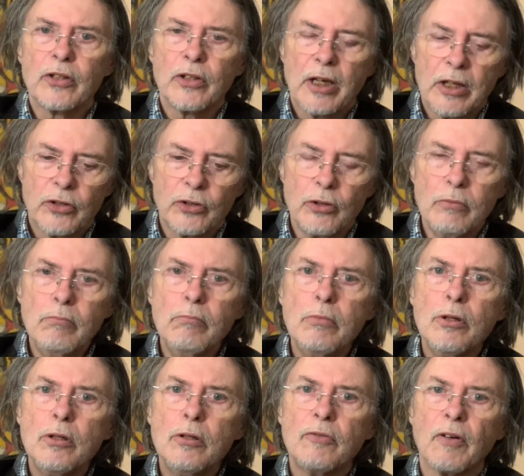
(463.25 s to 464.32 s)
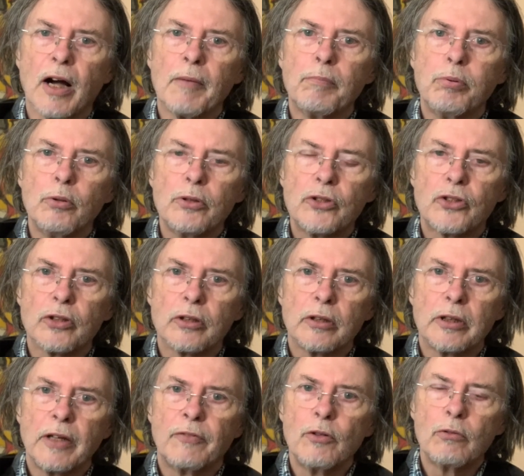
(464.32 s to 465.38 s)
as you move upwards,
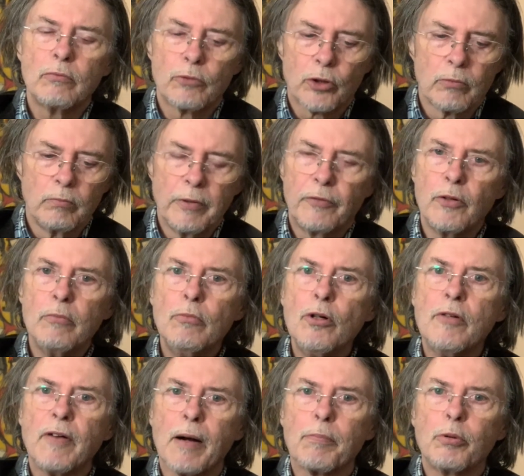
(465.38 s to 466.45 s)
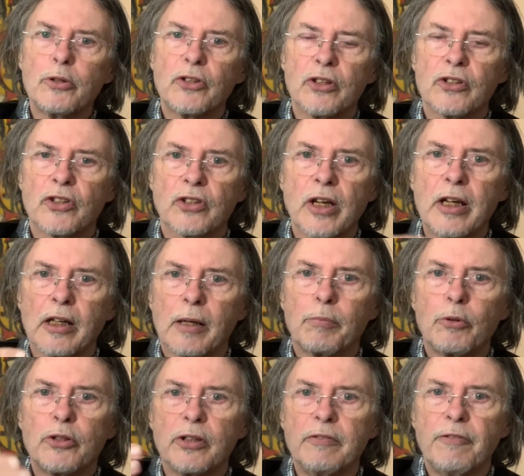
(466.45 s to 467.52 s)
if you move upwards, scale
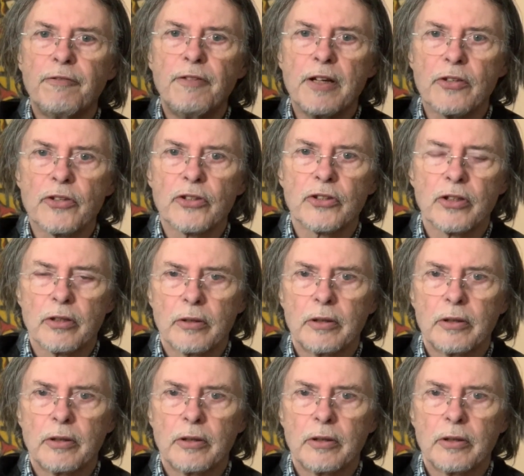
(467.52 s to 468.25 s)
upwards in fifth